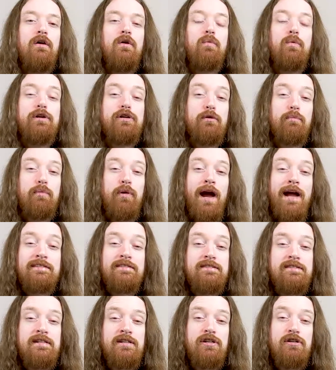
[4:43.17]
When you're
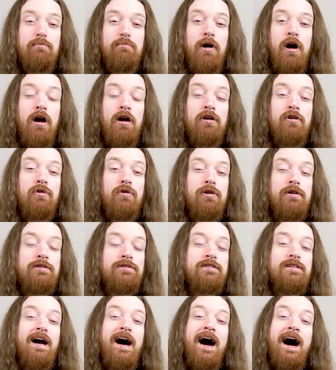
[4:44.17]
practicing your bar
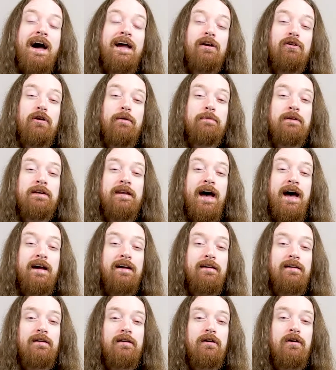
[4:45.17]
chords higher up the
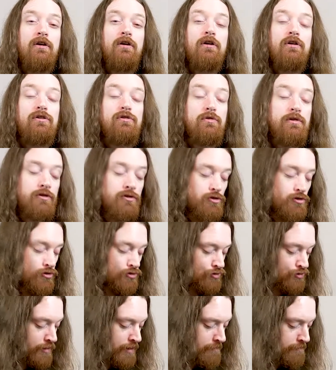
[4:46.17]
neck, you can
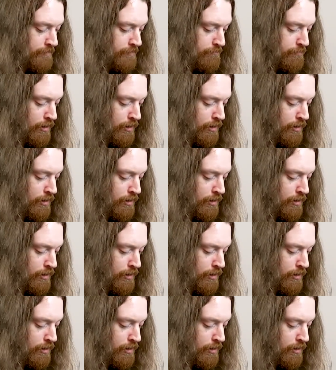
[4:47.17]
strum the